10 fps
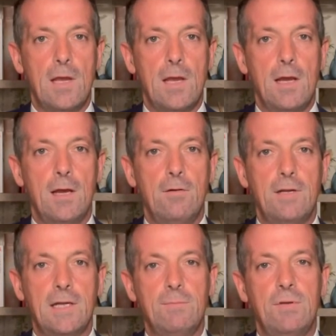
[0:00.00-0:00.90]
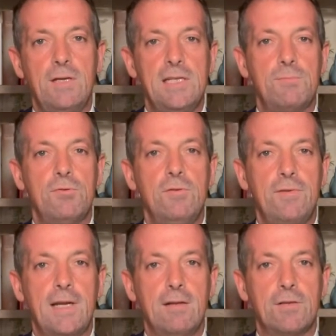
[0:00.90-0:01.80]
How can police prove
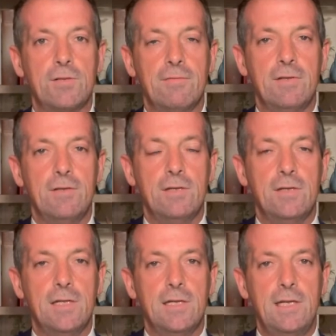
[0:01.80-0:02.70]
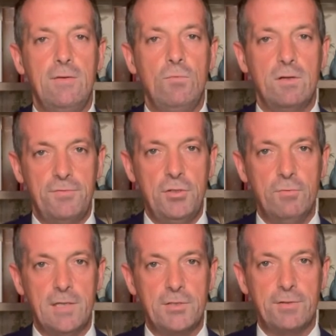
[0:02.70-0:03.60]
careless driving? In one of two
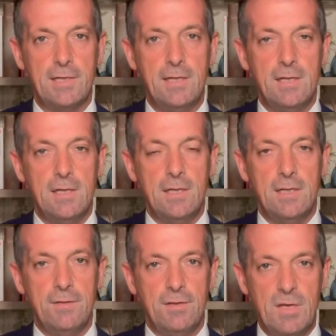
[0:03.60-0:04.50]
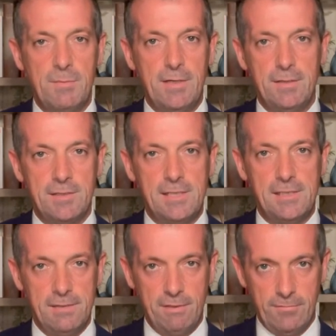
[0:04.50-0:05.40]
ways, really. There may be
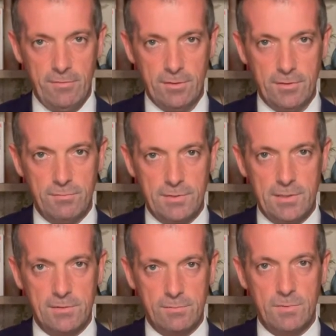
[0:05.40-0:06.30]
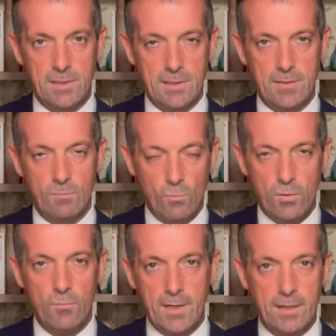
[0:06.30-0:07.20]
CCTV footage, which is
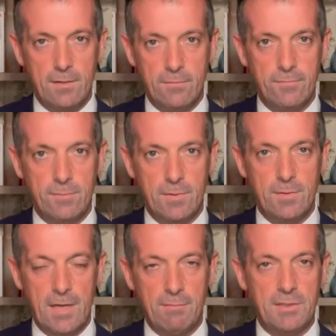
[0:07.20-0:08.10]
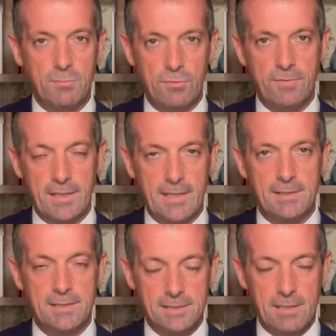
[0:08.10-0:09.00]
one way of helping to prove the
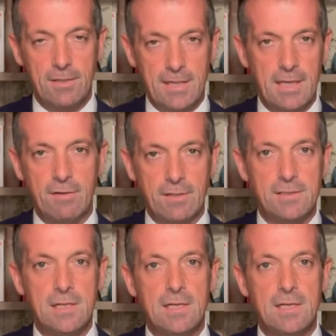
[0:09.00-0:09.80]
case. It's certainly evidence.